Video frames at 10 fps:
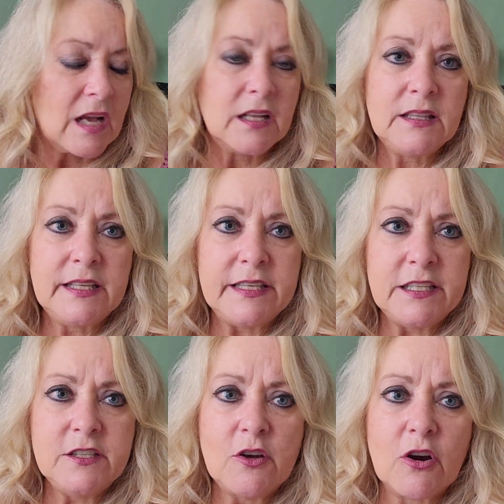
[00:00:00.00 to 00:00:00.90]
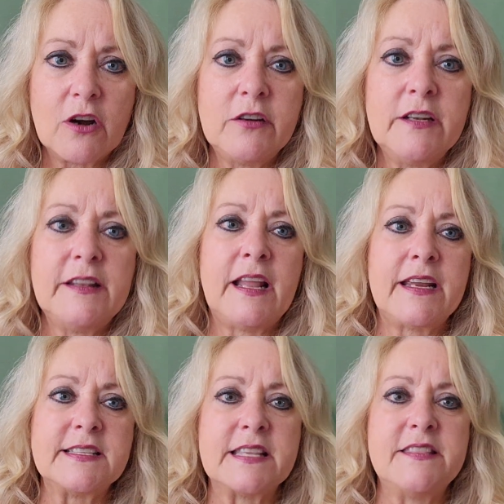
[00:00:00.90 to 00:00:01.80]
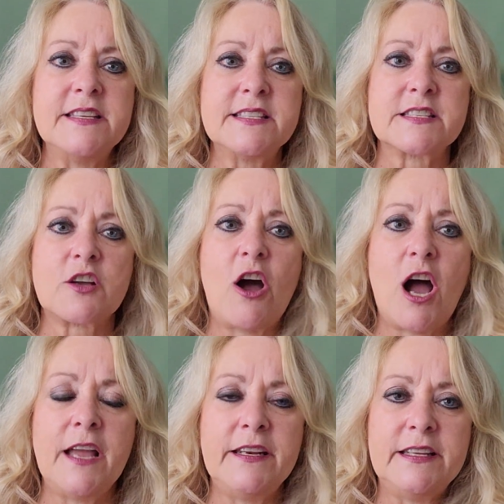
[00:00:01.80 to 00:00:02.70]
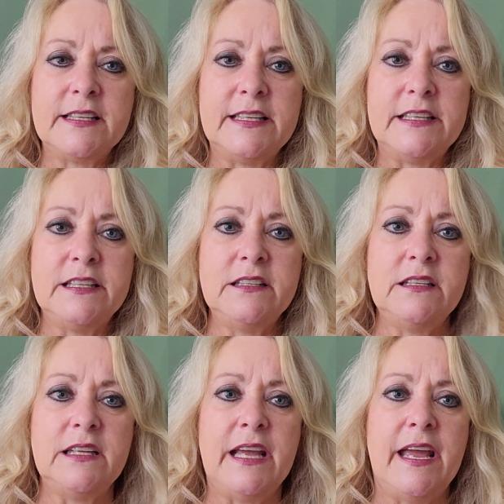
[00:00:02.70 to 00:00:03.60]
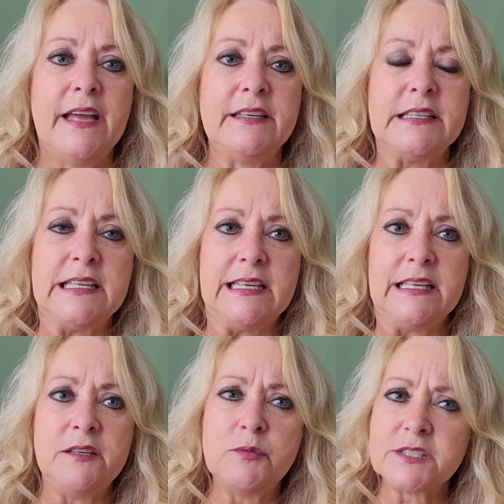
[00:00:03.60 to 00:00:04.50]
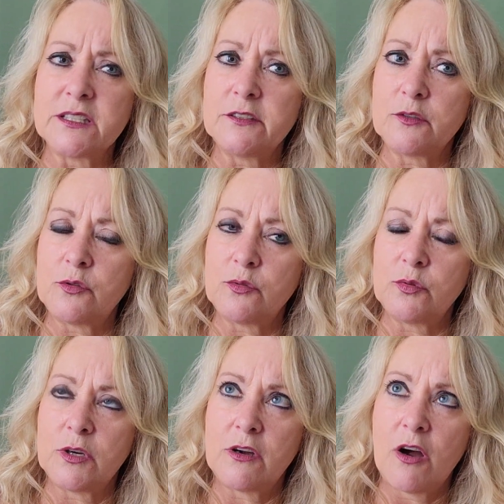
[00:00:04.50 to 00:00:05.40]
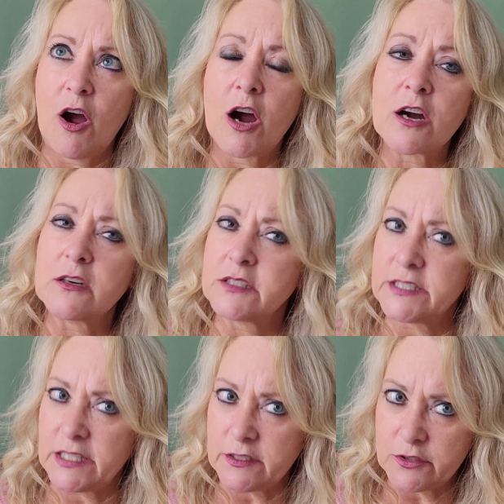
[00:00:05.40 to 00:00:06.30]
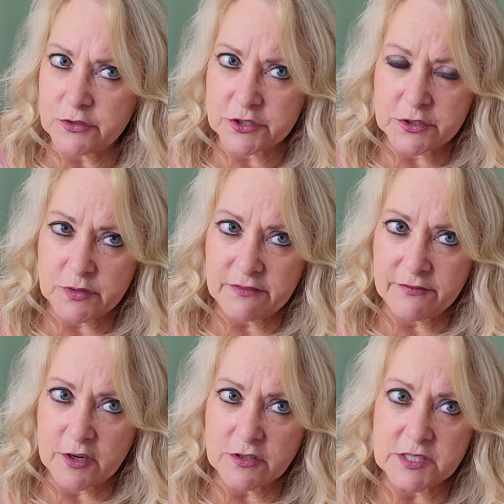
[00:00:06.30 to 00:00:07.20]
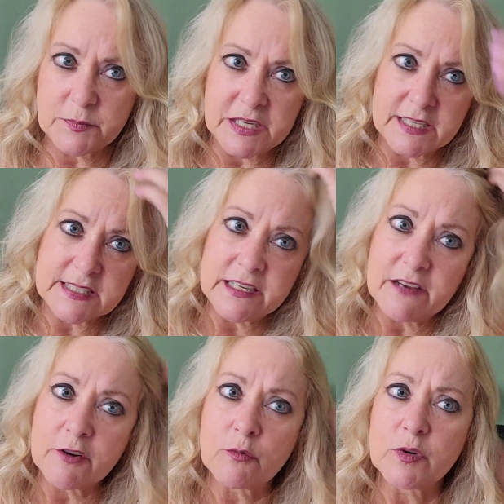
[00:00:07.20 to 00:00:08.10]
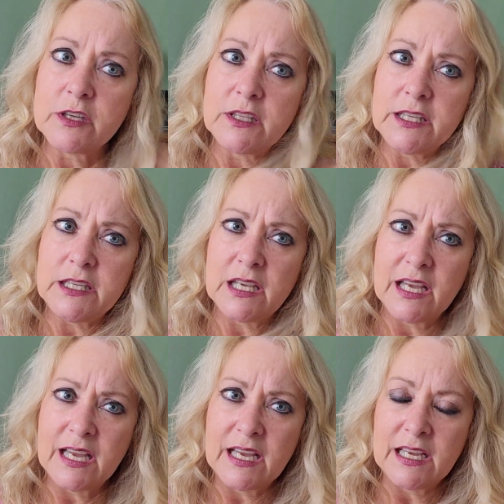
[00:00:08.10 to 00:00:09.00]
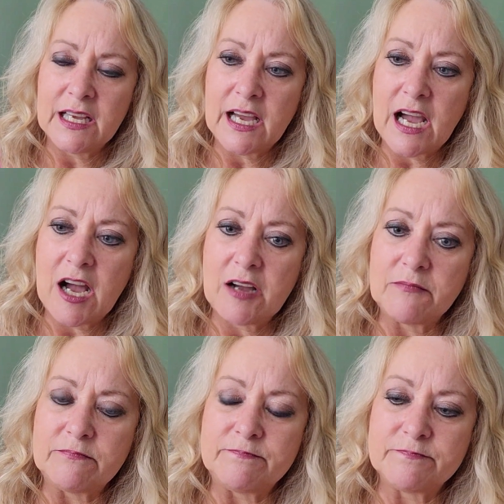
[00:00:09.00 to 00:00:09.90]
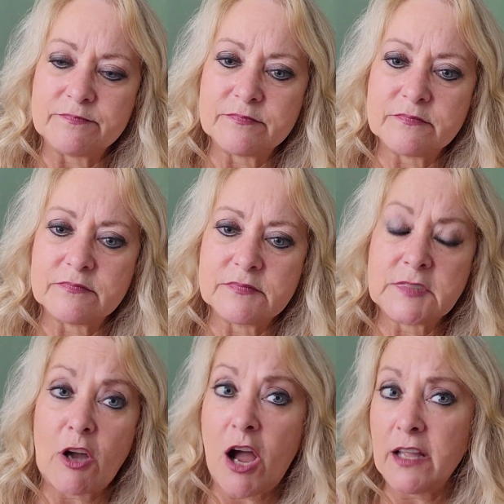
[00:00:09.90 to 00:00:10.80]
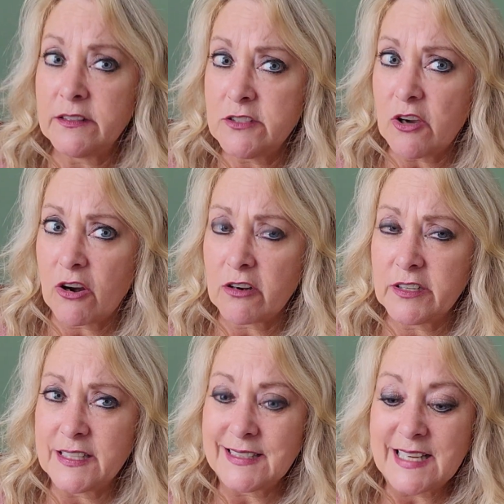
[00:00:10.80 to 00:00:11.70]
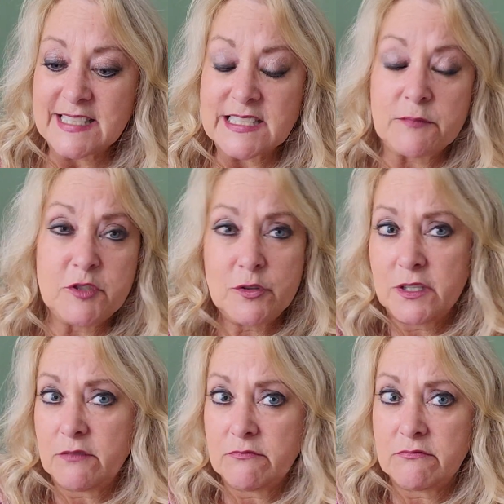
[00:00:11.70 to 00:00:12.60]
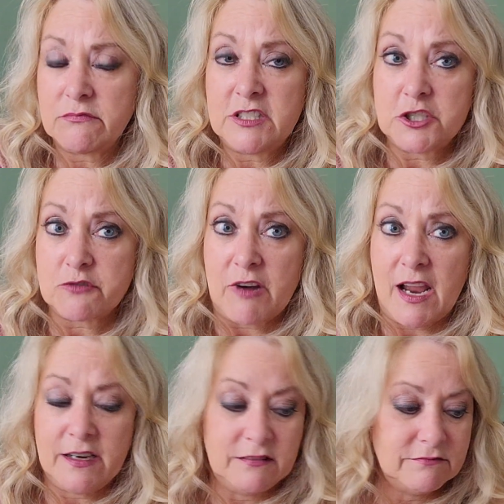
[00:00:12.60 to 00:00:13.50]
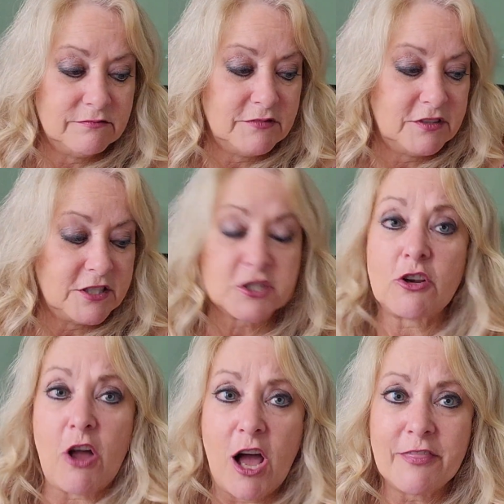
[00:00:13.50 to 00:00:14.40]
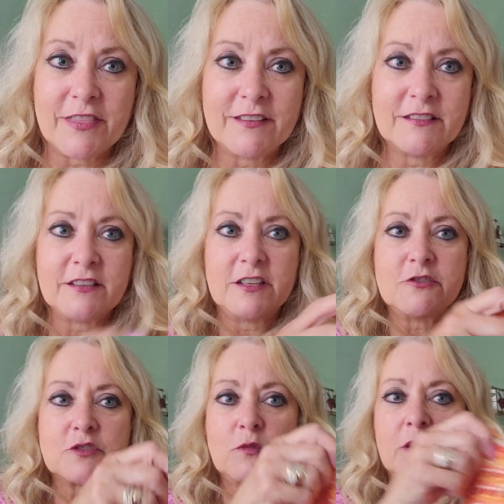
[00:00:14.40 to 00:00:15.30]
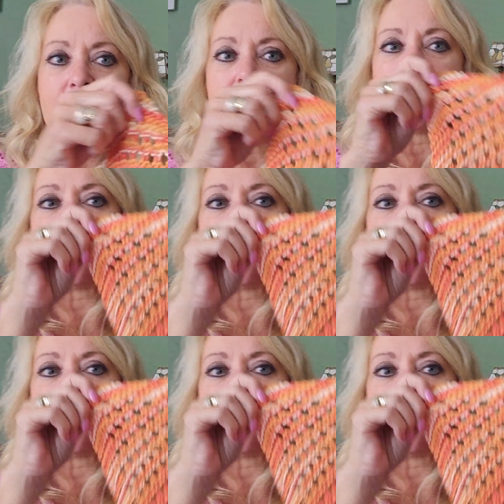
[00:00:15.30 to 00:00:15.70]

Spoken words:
Linen yarn, like I said, this is cotton and linen, and it was a little hard to get used to at first because I never really cotton yarn unless I'm doing a dishcloth. Here's one here